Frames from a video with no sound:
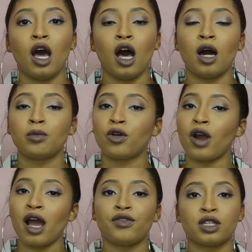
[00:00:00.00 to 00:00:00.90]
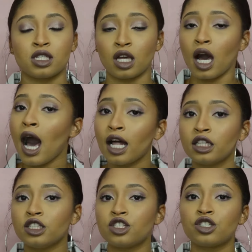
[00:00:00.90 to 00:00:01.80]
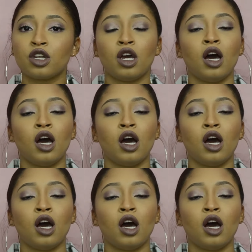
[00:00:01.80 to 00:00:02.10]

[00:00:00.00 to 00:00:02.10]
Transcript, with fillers: um, graphics in college.